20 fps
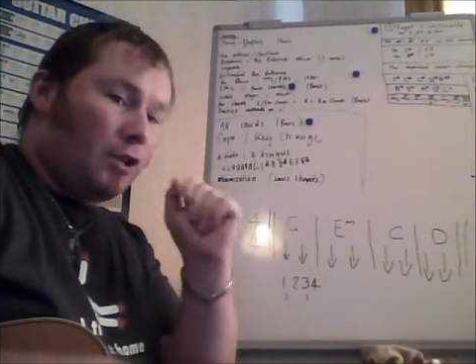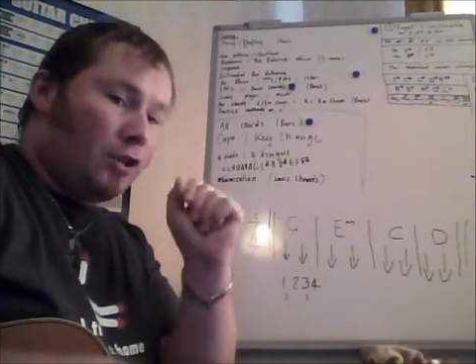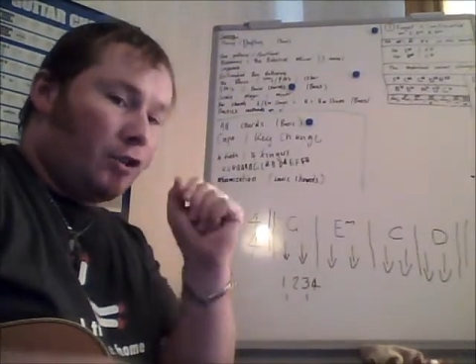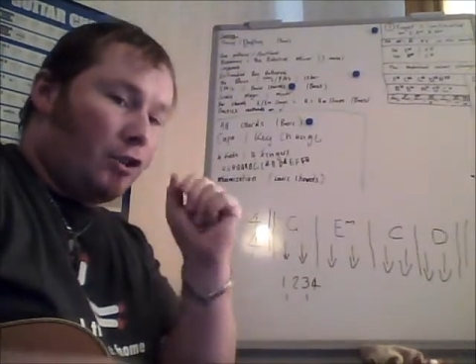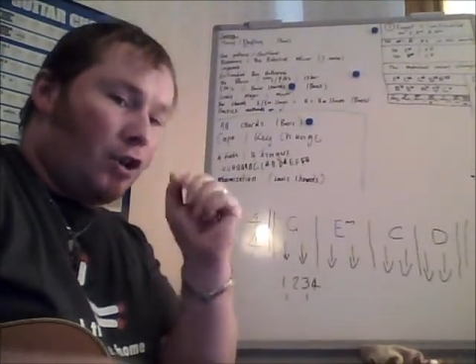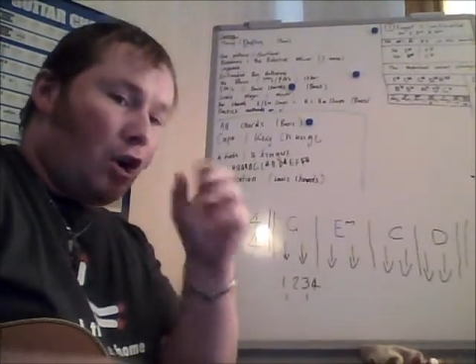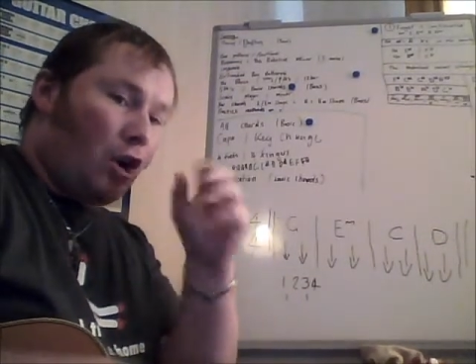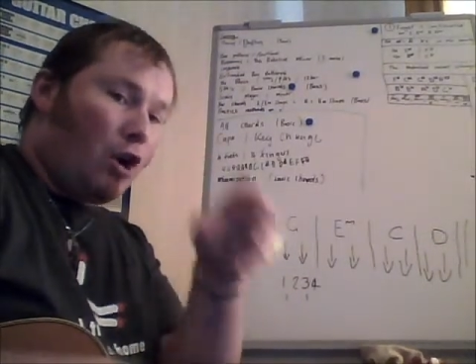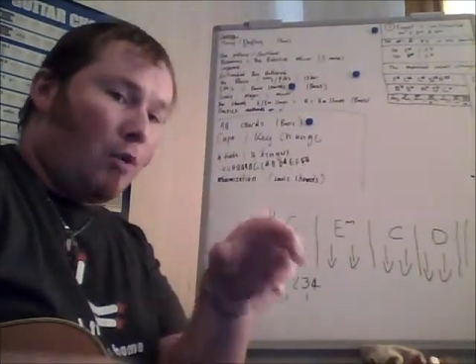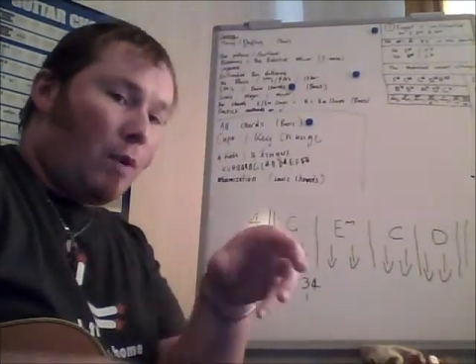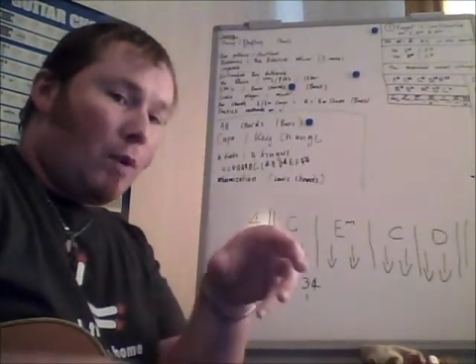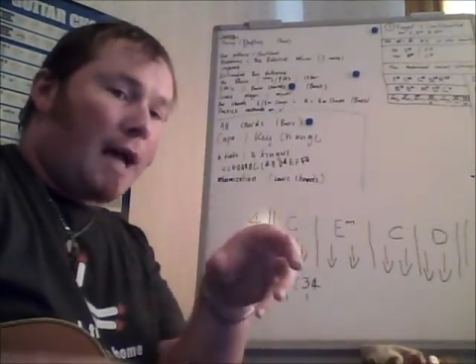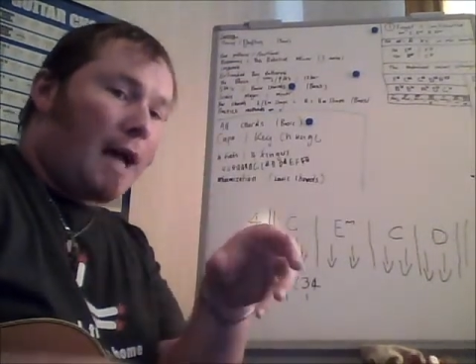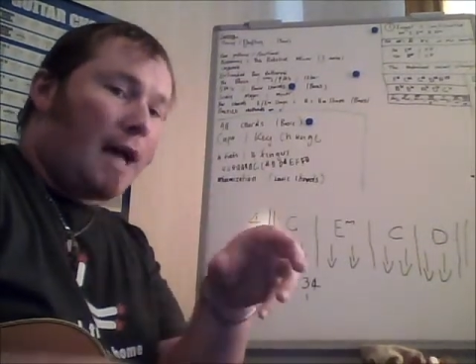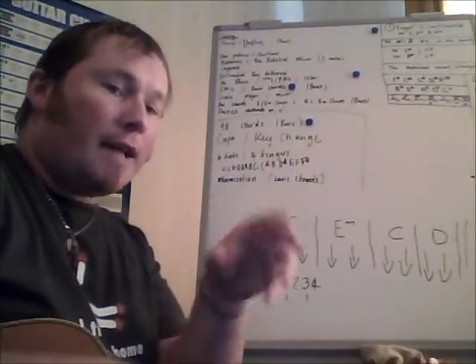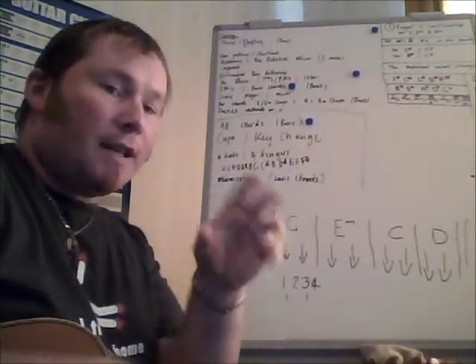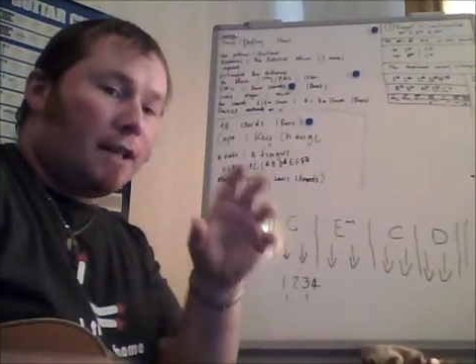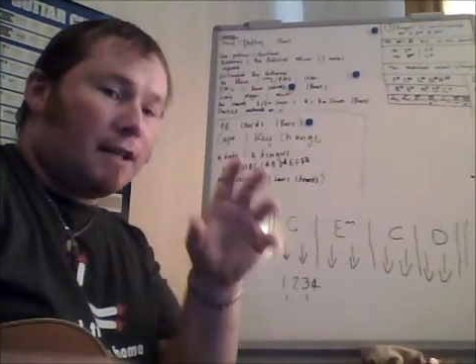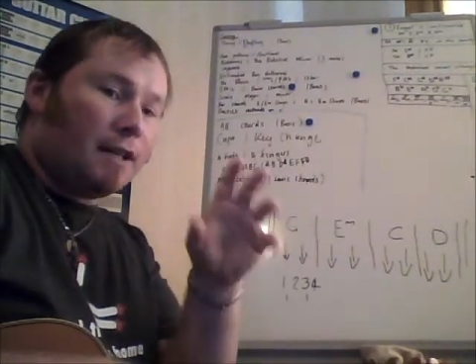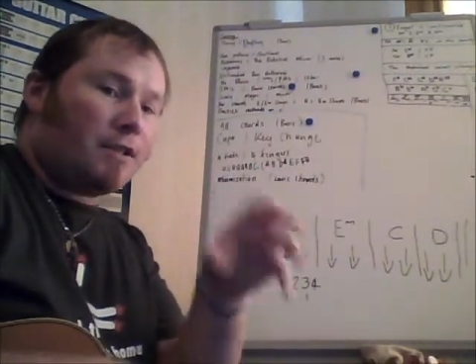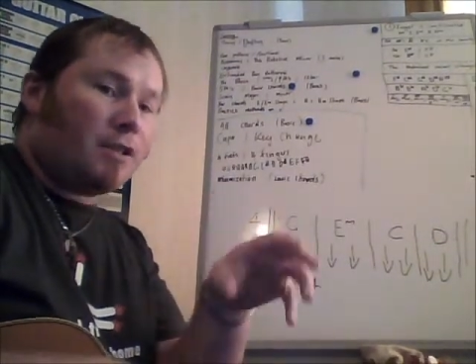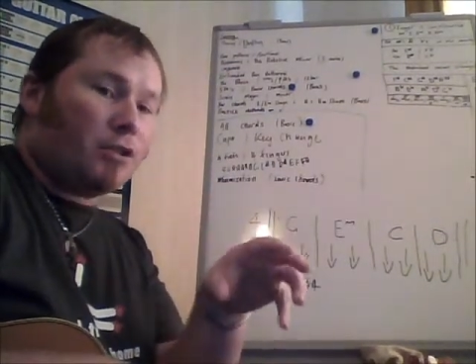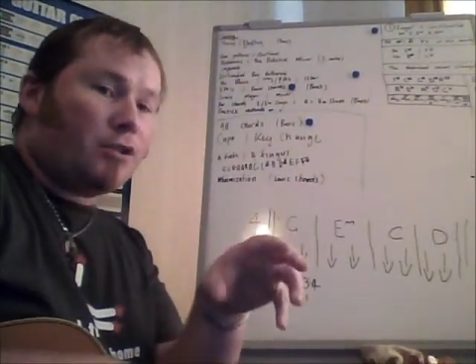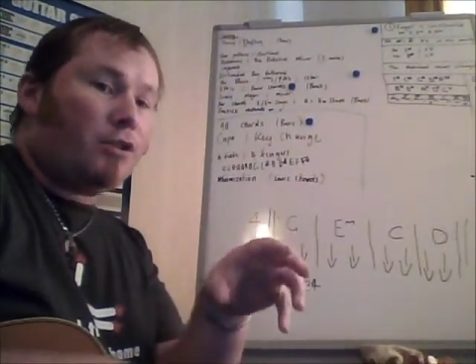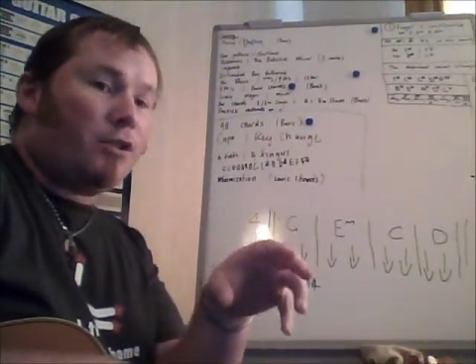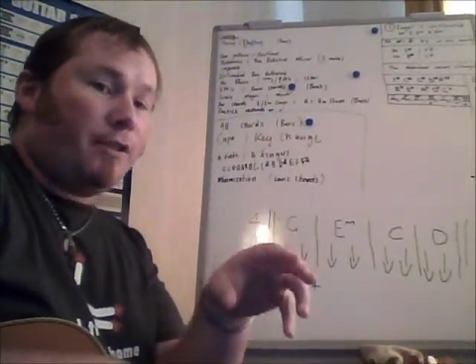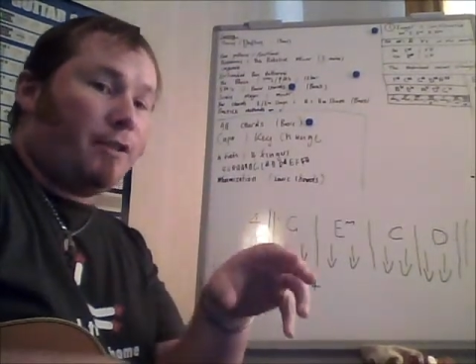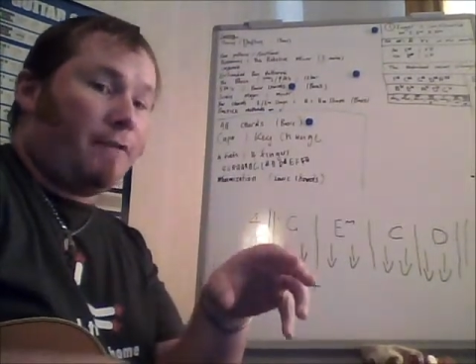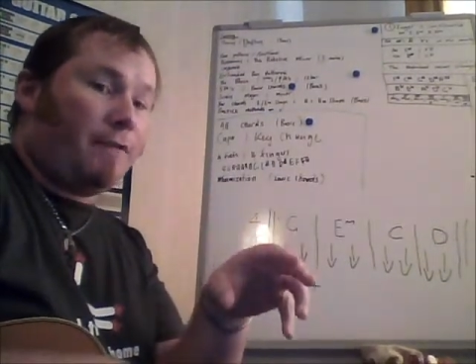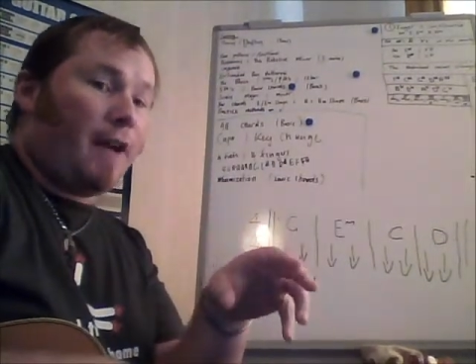go away and listen to
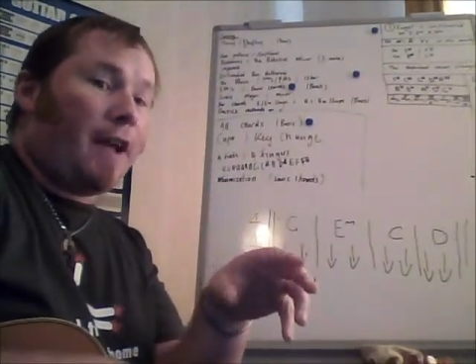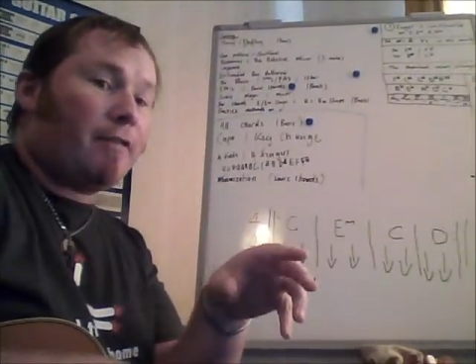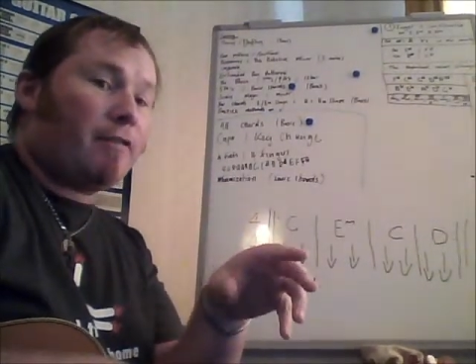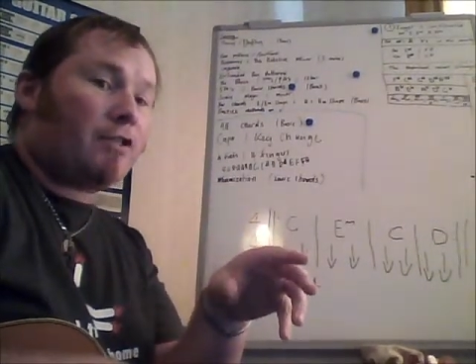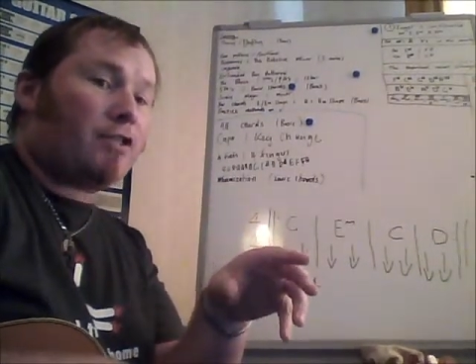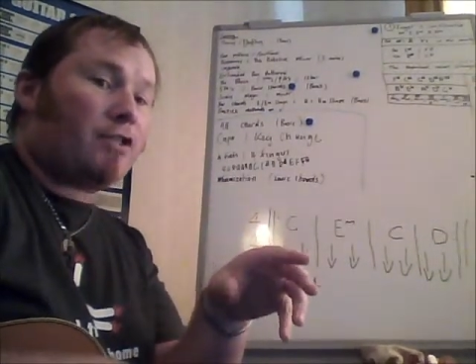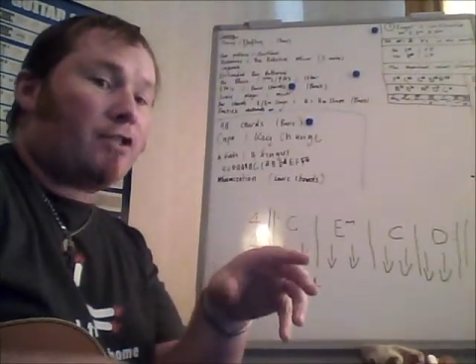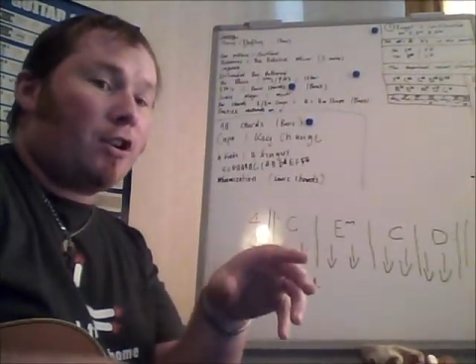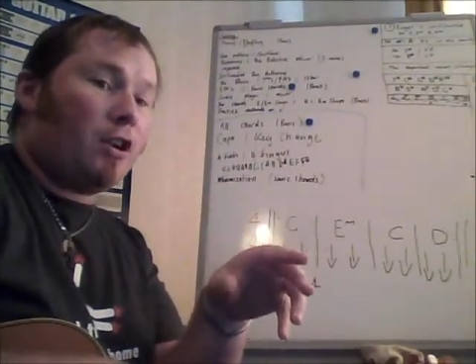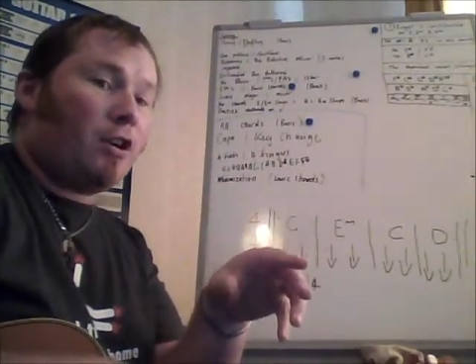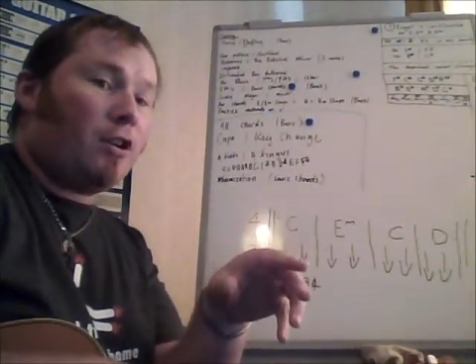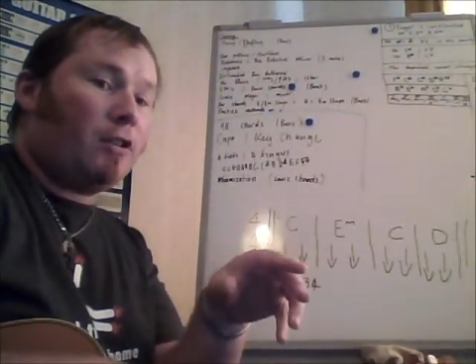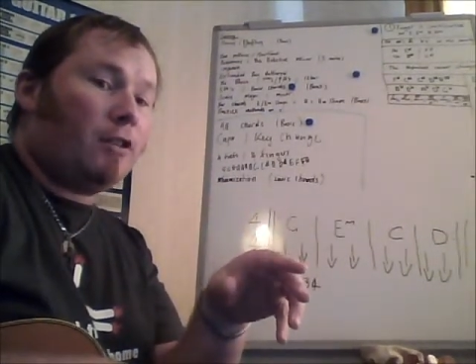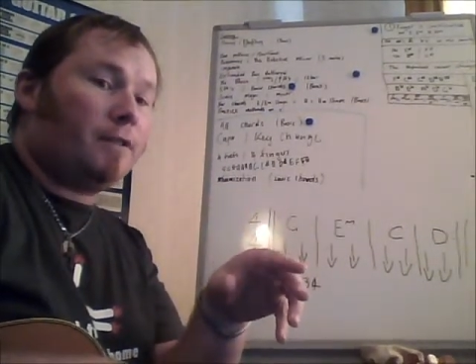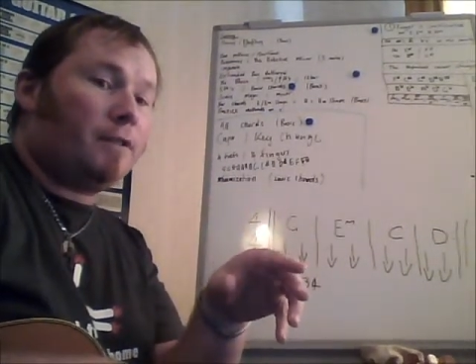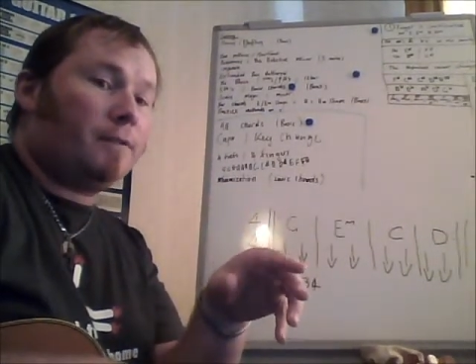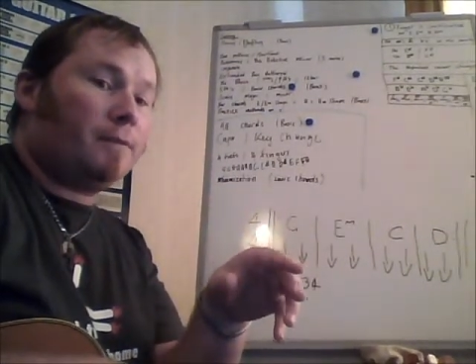your favorite song